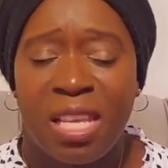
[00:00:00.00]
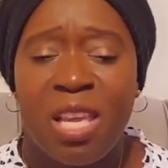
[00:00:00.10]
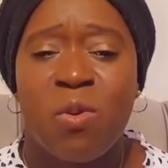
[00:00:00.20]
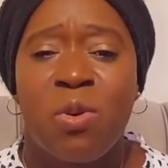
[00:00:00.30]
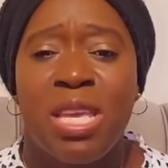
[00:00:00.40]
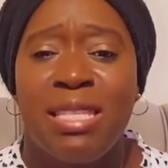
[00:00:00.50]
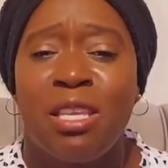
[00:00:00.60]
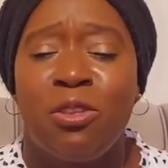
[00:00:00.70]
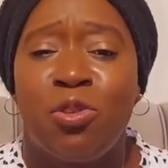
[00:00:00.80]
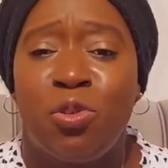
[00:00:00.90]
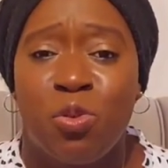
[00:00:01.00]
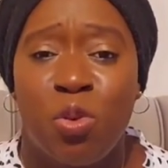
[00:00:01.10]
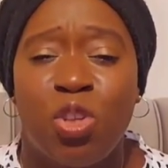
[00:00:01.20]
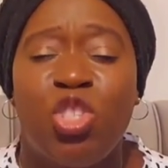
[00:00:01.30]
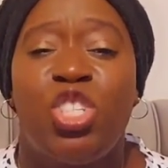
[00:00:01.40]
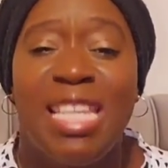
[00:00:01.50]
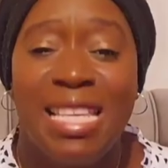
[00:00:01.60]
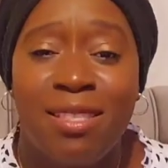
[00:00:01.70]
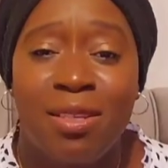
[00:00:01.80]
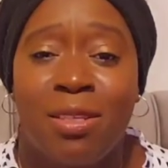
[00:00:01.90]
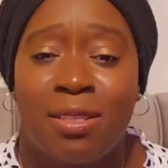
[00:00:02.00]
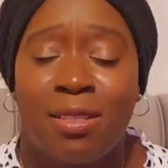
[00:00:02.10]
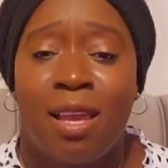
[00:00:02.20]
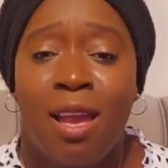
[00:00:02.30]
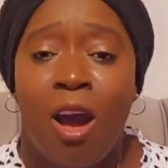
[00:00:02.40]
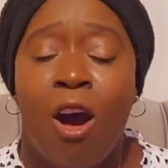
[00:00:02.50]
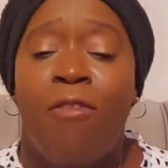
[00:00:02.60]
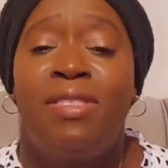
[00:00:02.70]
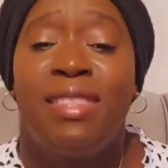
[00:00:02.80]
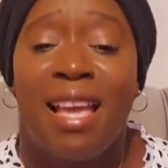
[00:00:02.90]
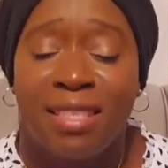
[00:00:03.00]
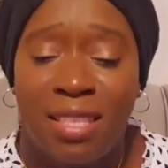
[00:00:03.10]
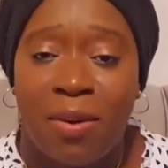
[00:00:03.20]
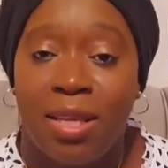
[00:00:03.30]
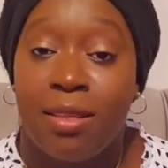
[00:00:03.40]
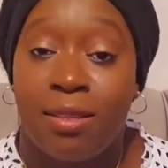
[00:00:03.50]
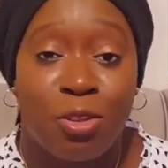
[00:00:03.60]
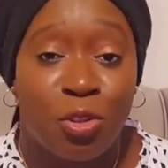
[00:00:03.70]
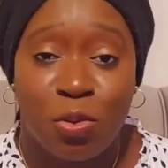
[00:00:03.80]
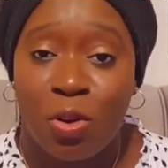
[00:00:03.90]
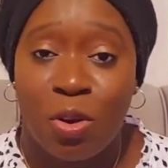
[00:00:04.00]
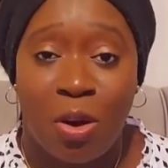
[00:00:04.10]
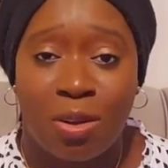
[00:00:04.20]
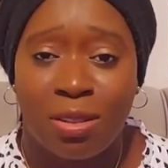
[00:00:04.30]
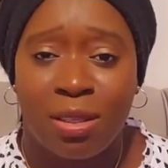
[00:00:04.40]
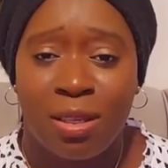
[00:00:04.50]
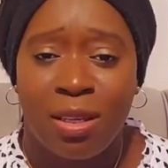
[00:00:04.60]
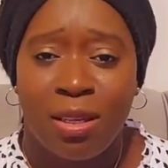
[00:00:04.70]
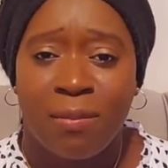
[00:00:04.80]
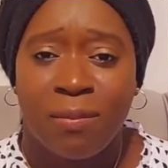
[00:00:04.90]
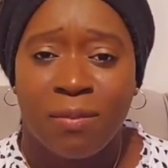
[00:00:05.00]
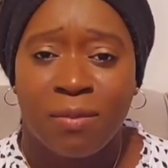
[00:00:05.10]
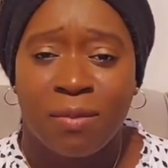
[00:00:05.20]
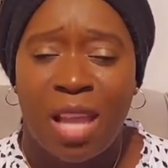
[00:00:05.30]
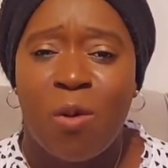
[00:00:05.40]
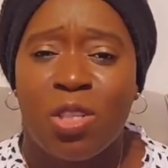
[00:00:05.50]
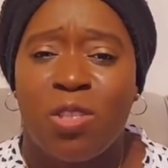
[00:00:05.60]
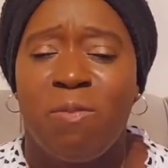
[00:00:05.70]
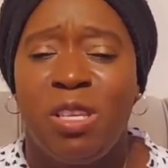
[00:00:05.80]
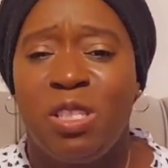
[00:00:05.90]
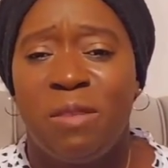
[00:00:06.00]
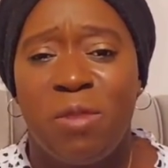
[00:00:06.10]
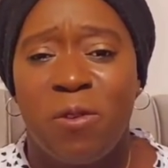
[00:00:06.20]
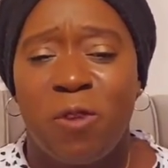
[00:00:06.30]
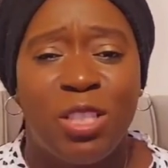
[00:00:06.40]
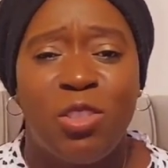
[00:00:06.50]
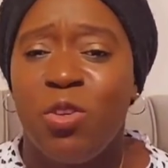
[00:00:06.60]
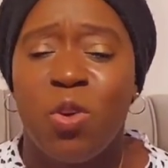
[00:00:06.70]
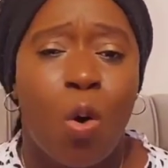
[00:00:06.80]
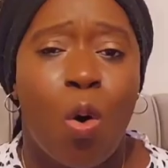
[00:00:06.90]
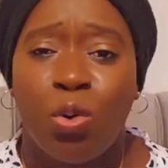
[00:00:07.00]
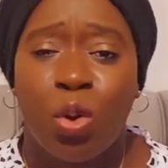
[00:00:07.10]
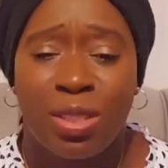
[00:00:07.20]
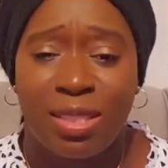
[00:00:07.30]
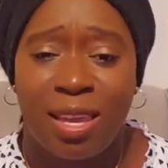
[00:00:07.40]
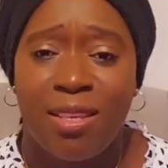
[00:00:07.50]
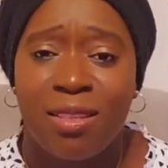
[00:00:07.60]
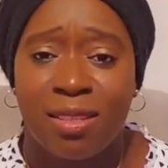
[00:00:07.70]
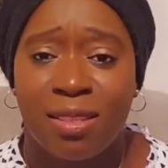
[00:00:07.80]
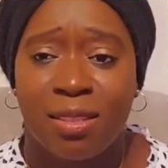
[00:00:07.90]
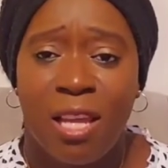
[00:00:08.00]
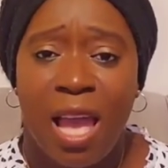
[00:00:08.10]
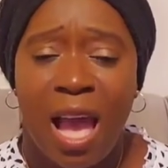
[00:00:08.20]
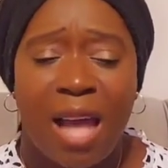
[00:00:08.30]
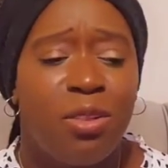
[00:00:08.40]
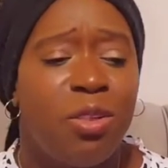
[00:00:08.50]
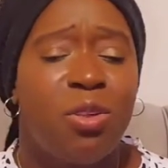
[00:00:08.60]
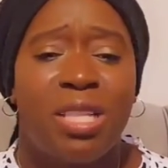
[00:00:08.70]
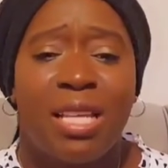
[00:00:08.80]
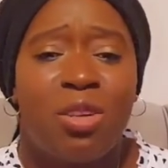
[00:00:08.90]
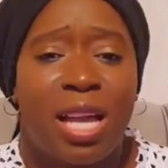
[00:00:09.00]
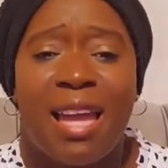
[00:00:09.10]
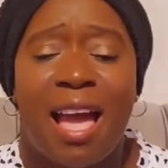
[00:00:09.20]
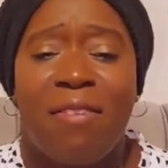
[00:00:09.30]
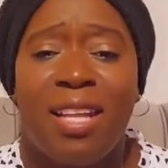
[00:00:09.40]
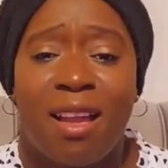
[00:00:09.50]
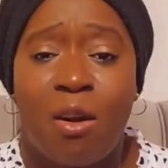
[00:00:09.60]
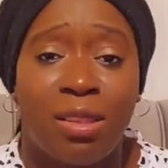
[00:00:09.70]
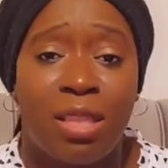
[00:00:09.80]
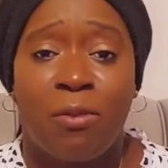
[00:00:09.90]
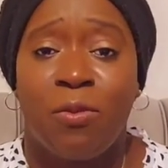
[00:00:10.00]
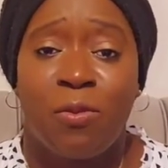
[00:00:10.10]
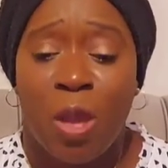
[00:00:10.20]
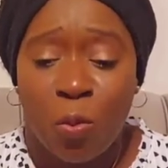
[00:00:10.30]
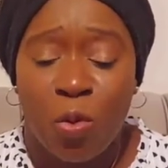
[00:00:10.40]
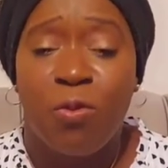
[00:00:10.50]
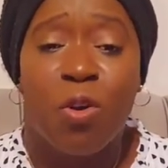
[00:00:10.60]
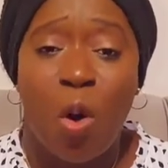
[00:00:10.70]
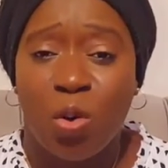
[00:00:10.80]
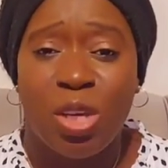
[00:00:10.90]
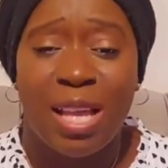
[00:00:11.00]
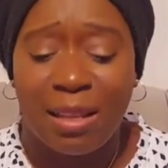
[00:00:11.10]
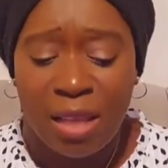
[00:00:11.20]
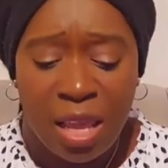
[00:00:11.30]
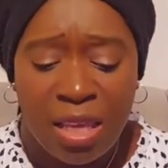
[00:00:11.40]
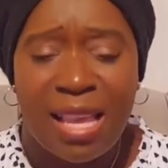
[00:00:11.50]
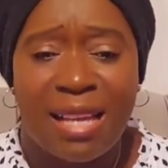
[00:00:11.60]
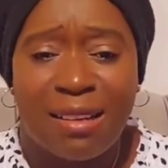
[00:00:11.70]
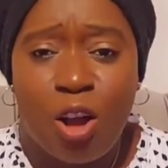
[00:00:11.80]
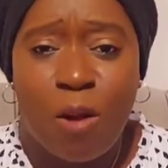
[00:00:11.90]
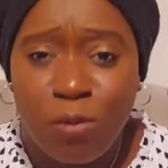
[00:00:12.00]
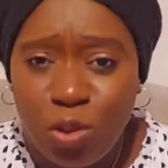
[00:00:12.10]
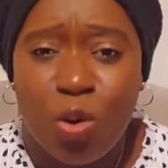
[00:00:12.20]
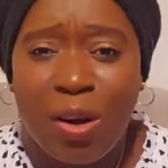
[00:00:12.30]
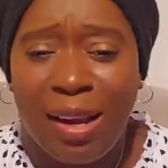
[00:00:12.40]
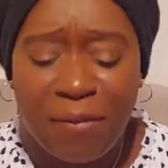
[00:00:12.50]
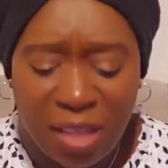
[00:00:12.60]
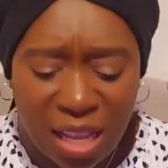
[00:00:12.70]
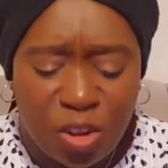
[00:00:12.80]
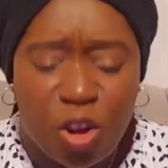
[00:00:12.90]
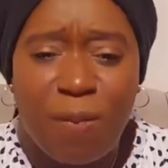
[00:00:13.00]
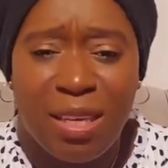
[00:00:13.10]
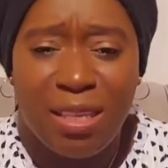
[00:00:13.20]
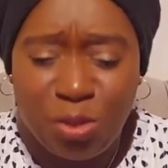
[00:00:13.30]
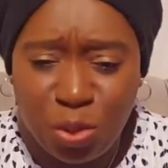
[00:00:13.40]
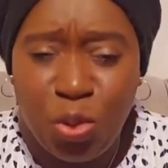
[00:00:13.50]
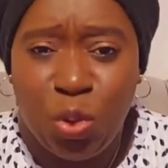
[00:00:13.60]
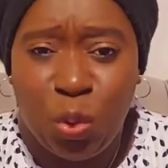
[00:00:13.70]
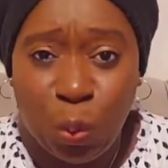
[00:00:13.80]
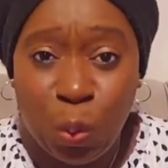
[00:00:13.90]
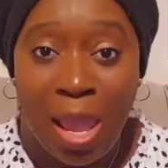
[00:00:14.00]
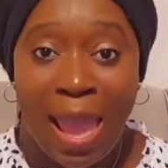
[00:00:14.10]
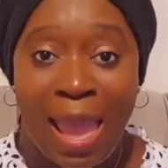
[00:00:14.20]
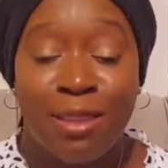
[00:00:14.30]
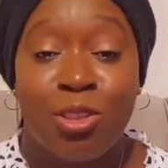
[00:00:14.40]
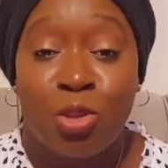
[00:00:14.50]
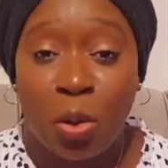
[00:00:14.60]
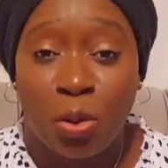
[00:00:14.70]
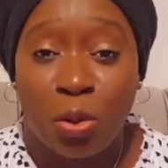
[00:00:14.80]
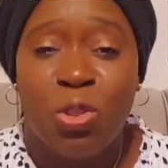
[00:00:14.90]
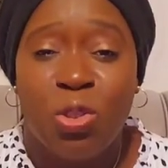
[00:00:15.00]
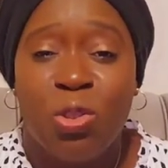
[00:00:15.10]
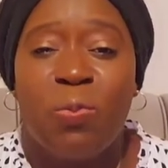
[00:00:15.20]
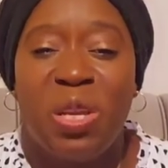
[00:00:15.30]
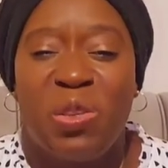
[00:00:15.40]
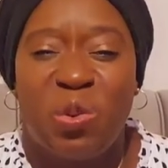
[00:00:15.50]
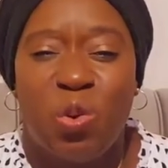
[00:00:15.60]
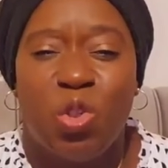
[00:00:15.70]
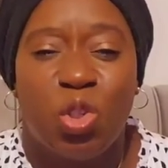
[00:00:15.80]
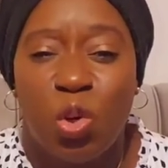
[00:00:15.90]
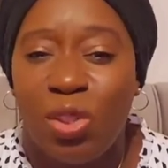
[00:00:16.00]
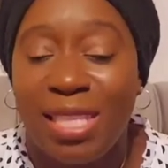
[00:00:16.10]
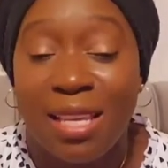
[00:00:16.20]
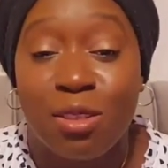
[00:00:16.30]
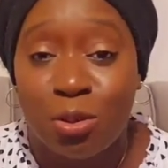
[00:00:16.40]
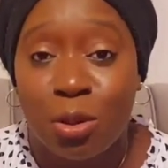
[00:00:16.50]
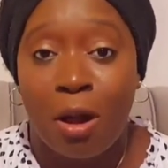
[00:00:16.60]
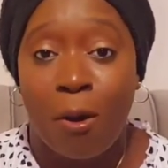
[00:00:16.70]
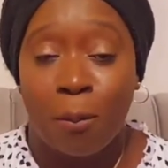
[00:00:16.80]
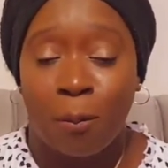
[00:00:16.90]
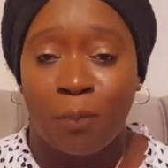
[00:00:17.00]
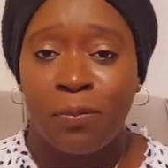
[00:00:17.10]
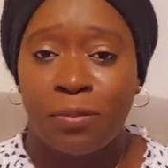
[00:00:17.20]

He's the true God. Jesus of Nazareth is a true God. I was missing before. I didn't know all those things. I didn't know that you can have an encounter with God. You can come to your life. He can come to you and talk to you, speak to you, show you things to come.